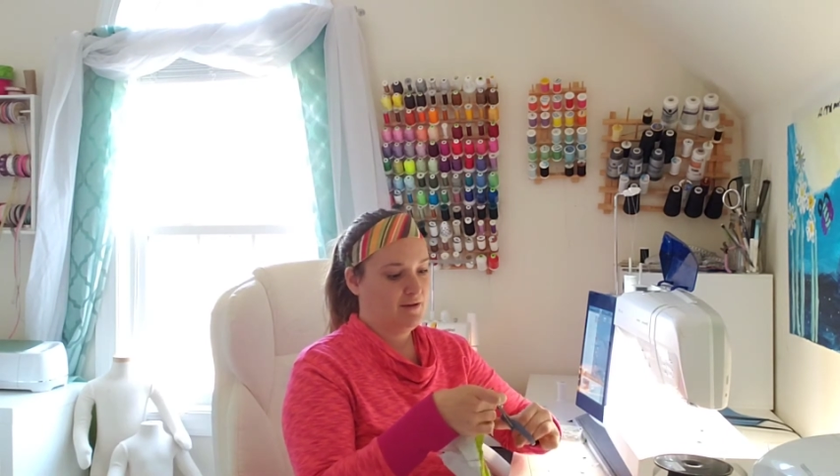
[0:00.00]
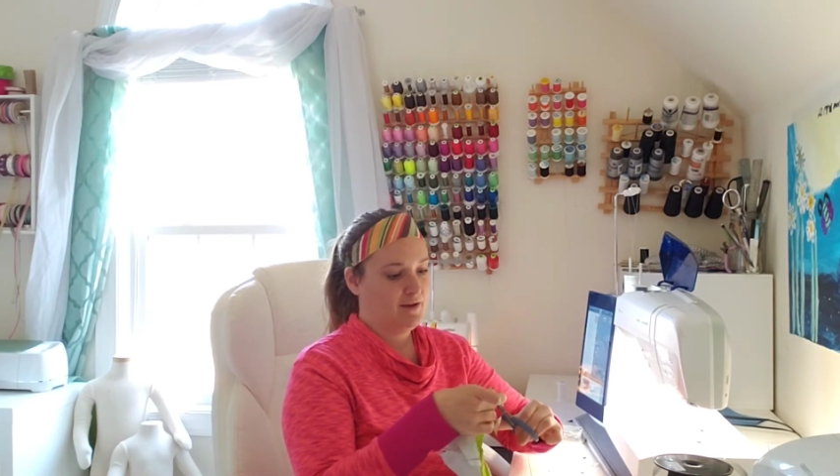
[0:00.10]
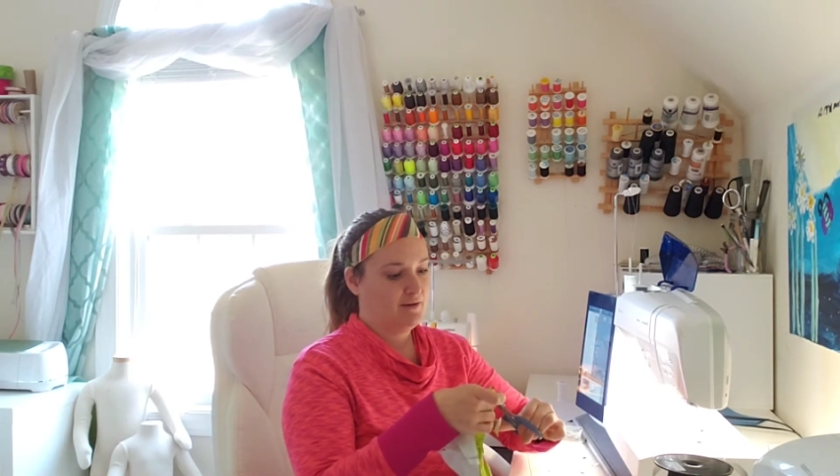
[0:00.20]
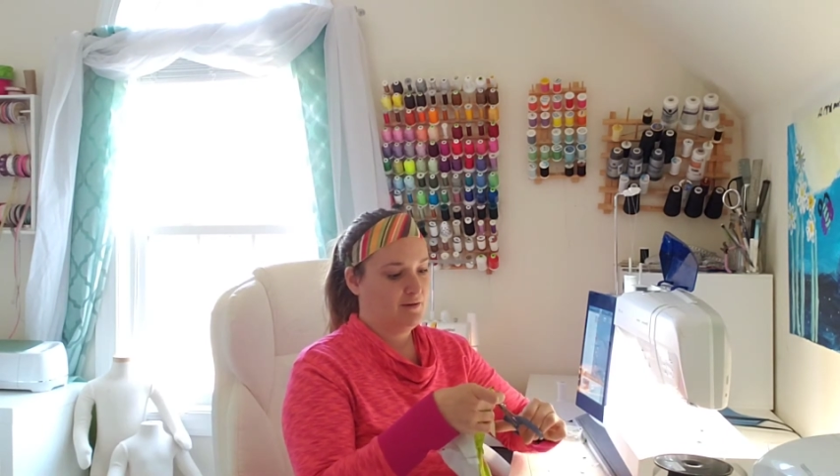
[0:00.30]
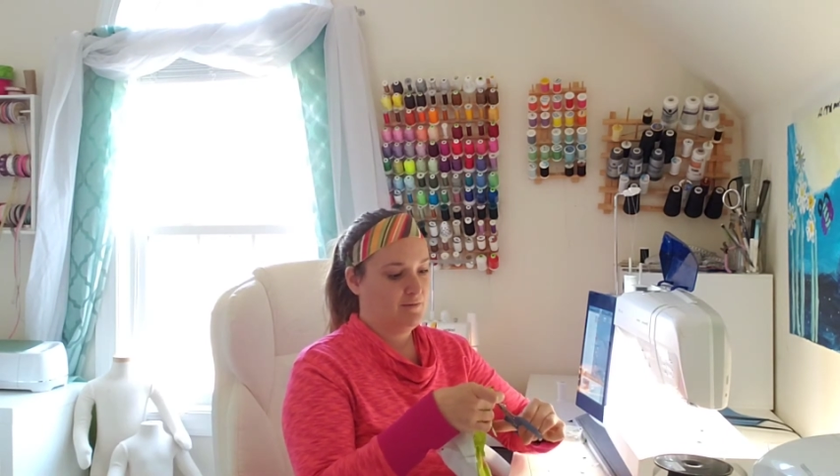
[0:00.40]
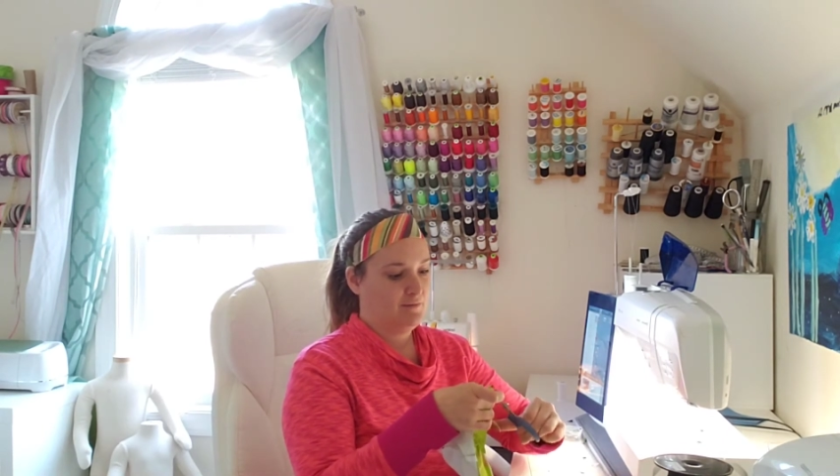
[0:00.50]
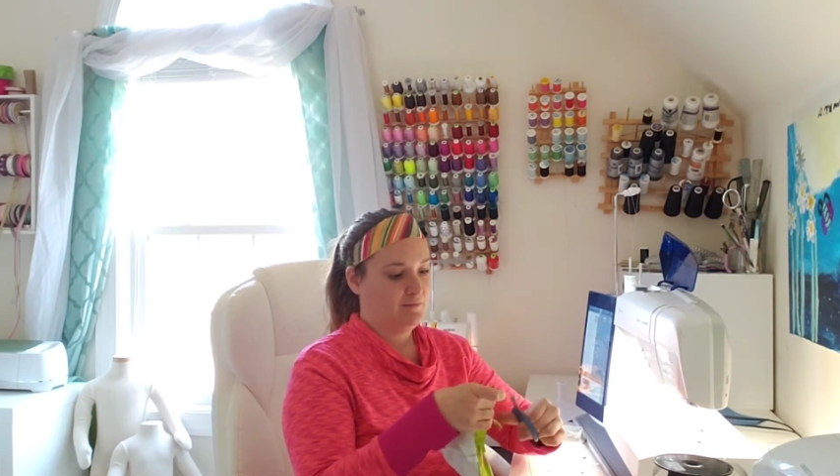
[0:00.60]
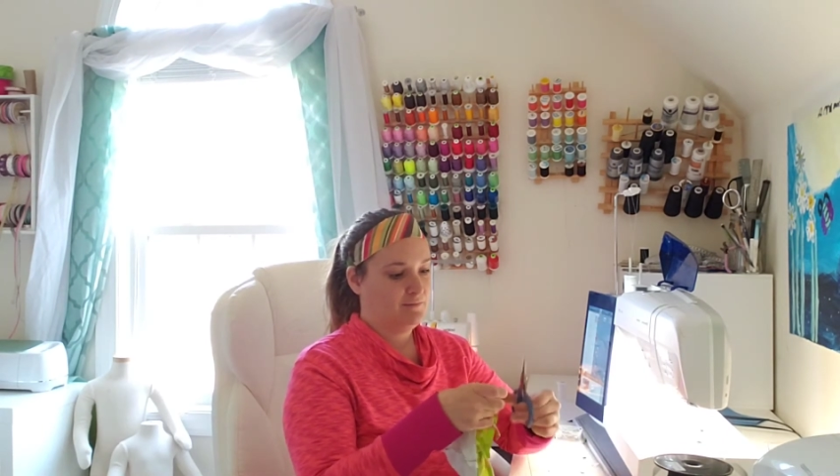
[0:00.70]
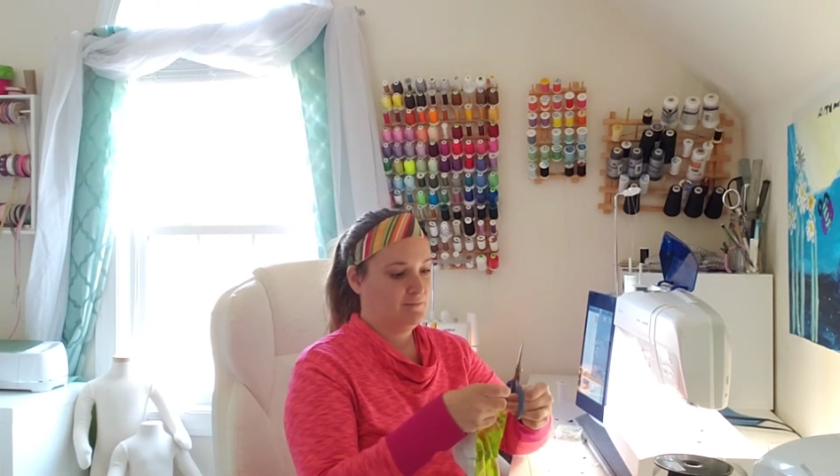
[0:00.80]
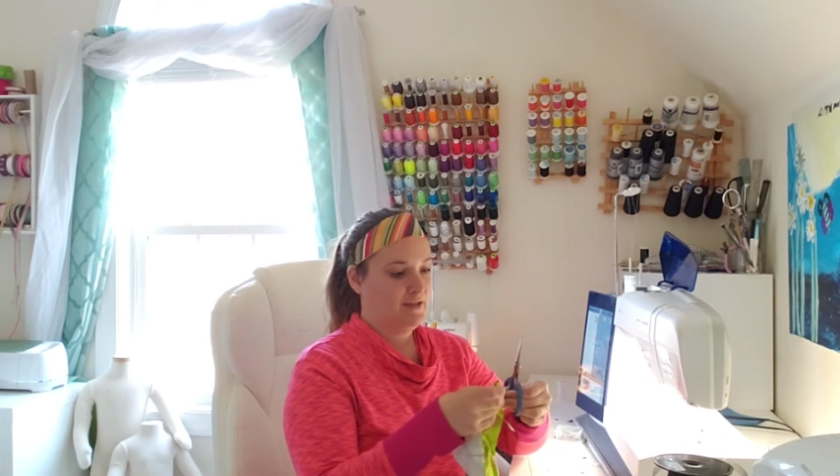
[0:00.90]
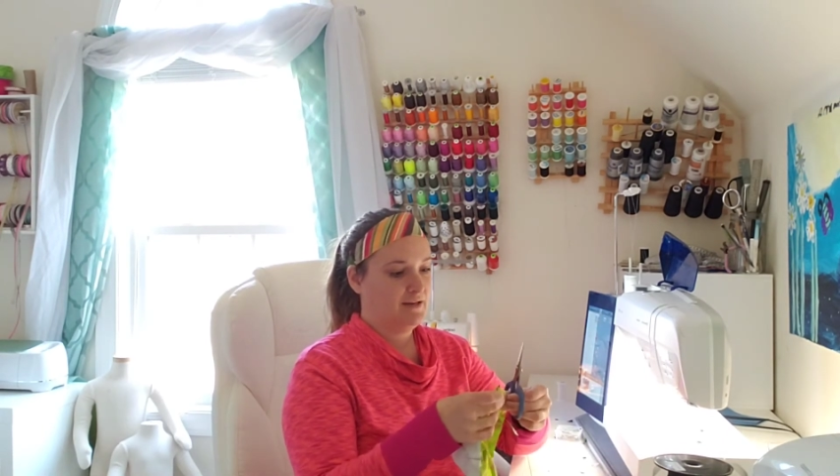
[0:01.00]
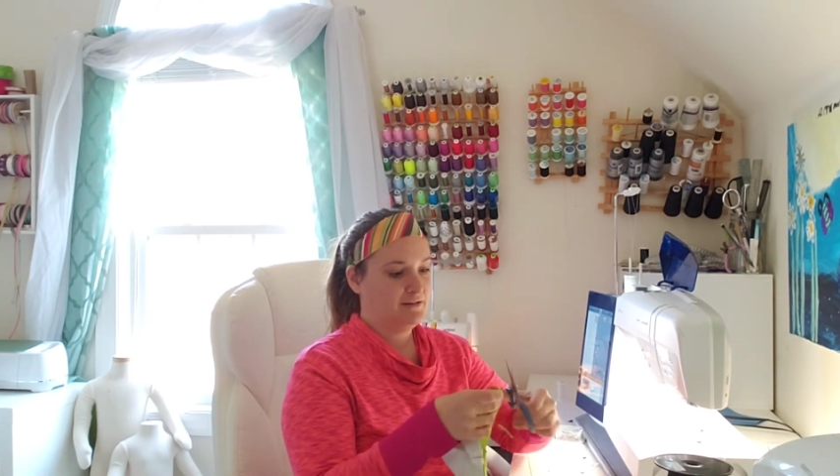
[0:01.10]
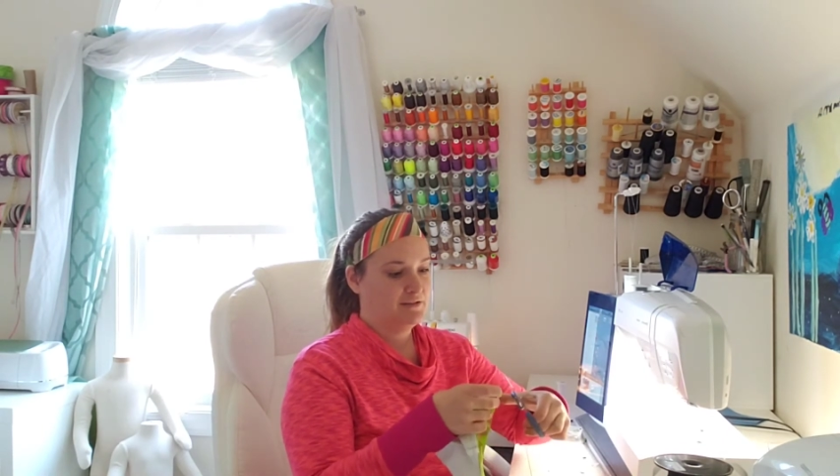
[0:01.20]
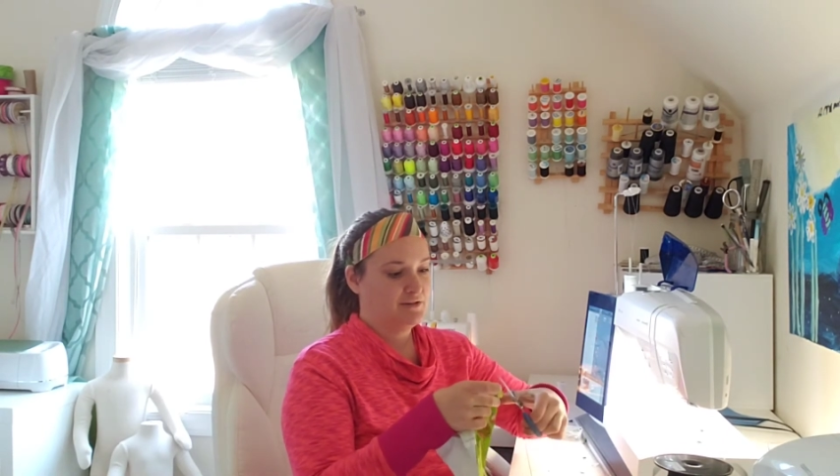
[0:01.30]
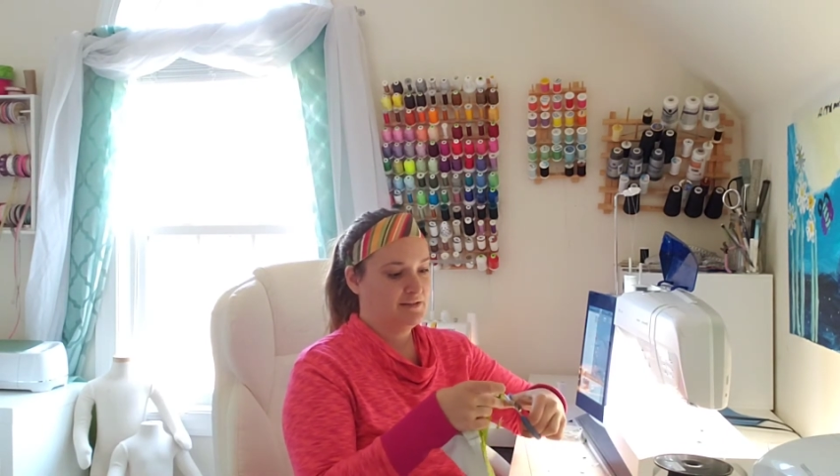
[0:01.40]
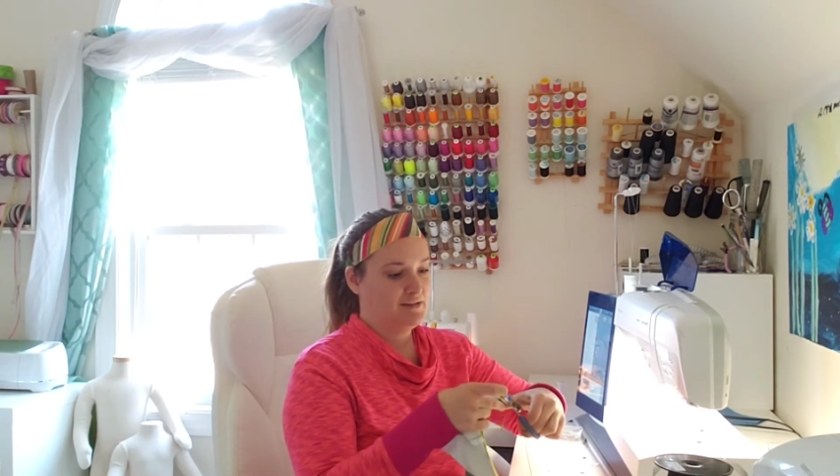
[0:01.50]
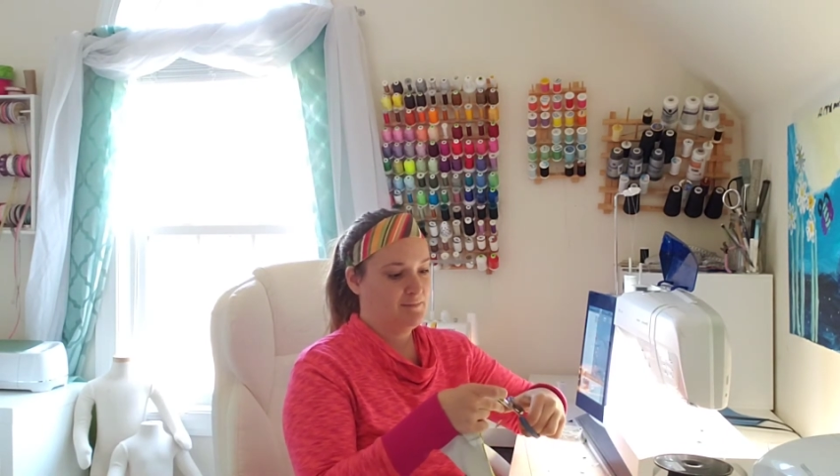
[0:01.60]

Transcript: I don't like to stress